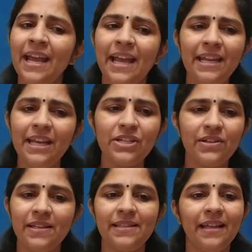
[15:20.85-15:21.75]
Irrigation
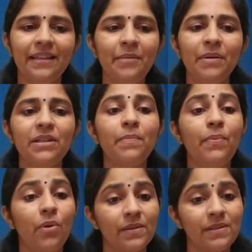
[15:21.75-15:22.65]
is nothing but the
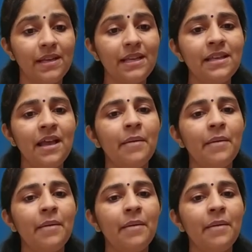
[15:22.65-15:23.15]
process